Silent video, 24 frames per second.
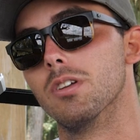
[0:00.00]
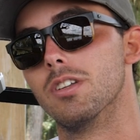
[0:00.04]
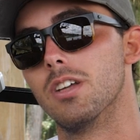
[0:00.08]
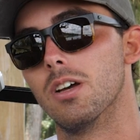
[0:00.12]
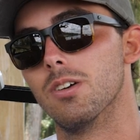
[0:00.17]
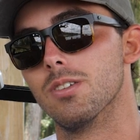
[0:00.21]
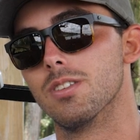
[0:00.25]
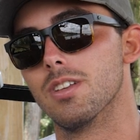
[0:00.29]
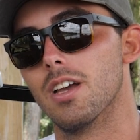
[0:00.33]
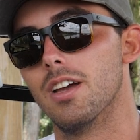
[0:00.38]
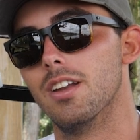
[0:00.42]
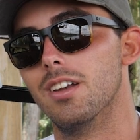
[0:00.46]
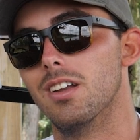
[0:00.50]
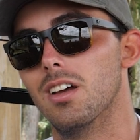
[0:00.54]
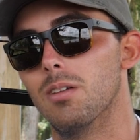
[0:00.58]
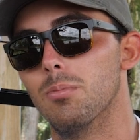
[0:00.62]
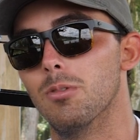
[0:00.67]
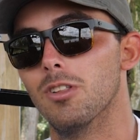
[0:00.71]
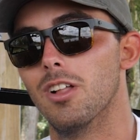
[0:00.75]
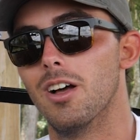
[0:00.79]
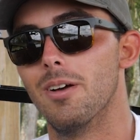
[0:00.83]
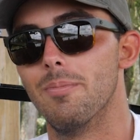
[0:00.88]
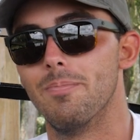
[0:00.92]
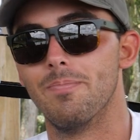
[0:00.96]
toe side
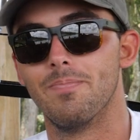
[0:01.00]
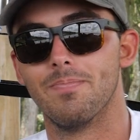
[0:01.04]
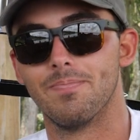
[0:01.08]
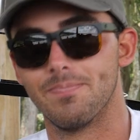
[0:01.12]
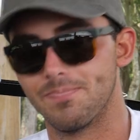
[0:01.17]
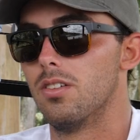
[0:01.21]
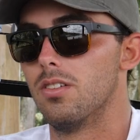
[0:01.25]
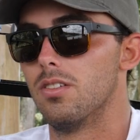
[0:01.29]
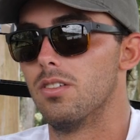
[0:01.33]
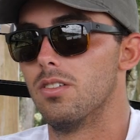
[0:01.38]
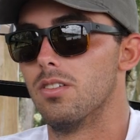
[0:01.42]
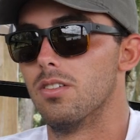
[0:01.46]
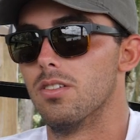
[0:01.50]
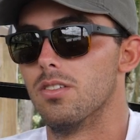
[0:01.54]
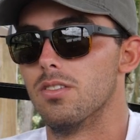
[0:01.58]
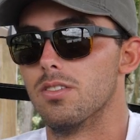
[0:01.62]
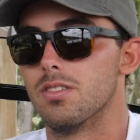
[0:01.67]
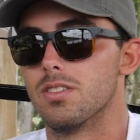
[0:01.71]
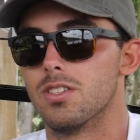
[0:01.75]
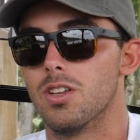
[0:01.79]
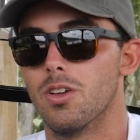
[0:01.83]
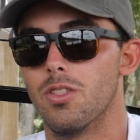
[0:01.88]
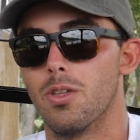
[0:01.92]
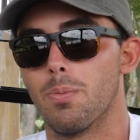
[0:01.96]
double up.
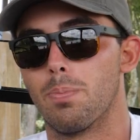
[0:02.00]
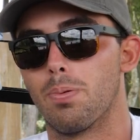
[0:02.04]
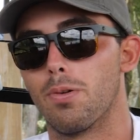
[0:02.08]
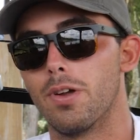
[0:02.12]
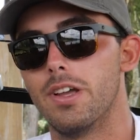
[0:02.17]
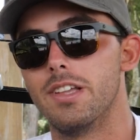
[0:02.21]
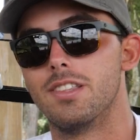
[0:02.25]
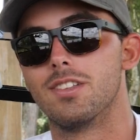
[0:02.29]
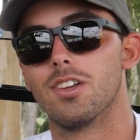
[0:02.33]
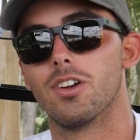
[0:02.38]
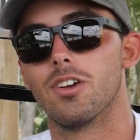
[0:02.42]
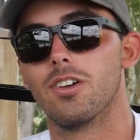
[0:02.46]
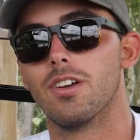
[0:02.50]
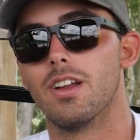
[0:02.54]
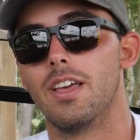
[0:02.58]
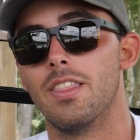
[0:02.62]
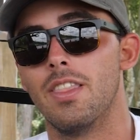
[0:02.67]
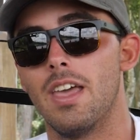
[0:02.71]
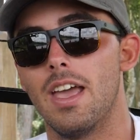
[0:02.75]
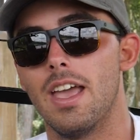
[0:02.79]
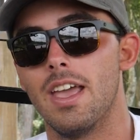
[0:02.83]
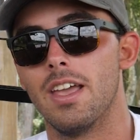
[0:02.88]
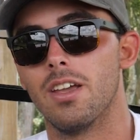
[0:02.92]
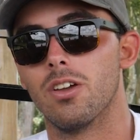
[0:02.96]
So the pre-turn and
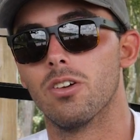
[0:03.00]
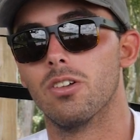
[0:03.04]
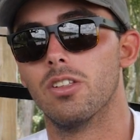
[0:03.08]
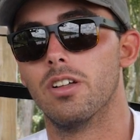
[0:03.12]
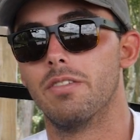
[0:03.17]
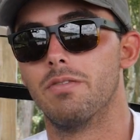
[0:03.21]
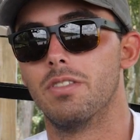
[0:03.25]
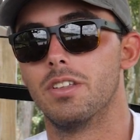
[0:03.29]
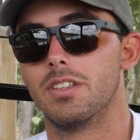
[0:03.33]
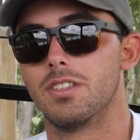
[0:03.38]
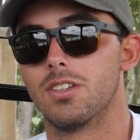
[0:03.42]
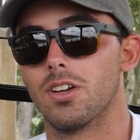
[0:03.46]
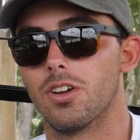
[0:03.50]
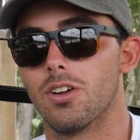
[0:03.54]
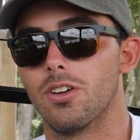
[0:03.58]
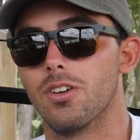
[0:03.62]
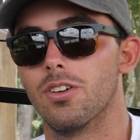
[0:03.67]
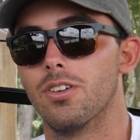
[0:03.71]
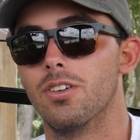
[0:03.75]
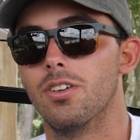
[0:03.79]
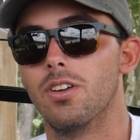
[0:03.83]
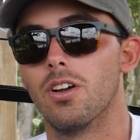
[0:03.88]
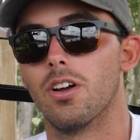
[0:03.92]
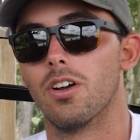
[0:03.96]
the angle of the
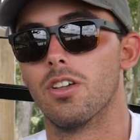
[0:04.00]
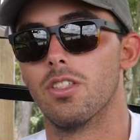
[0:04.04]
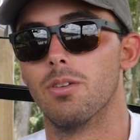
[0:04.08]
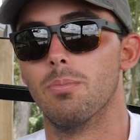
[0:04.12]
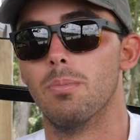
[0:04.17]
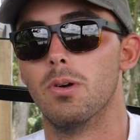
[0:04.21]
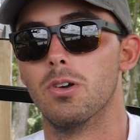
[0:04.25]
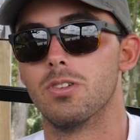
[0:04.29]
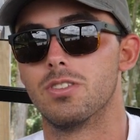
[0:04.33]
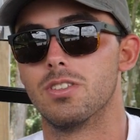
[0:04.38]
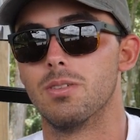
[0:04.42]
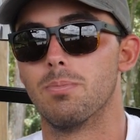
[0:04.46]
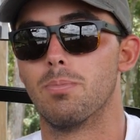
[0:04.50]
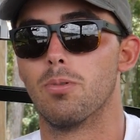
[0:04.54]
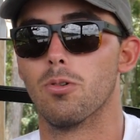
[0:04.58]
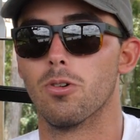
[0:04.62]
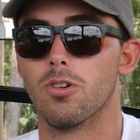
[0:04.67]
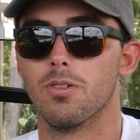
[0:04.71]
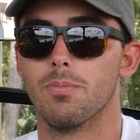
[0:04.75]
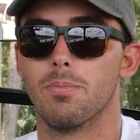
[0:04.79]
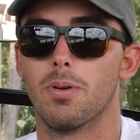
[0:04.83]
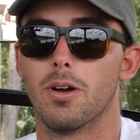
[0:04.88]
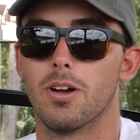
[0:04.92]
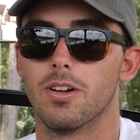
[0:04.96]
turn are the most
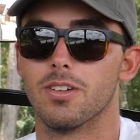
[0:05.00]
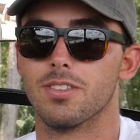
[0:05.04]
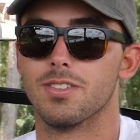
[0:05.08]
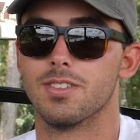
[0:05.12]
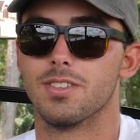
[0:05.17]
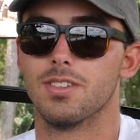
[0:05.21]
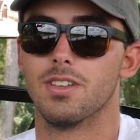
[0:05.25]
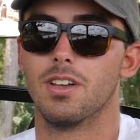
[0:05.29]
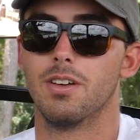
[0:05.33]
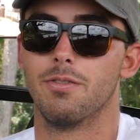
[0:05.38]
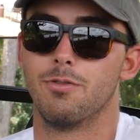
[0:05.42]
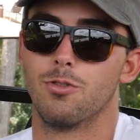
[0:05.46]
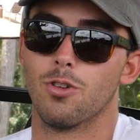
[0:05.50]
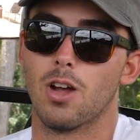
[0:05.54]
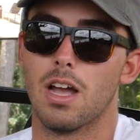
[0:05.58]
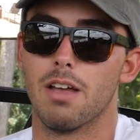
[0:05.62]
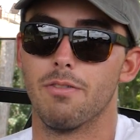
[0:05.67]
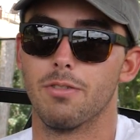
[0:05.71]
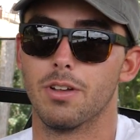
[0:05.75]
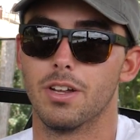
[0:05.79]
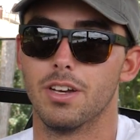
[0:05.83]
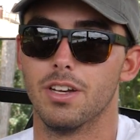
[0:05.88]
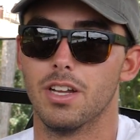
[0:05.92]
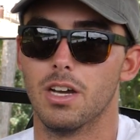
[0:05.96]
important parts of
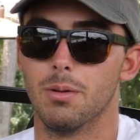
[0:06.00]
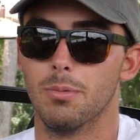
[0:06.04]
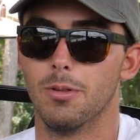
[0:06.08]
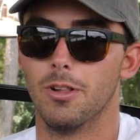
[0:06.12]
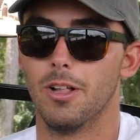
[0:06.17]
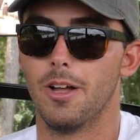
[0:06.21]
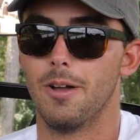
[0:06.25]
driving a double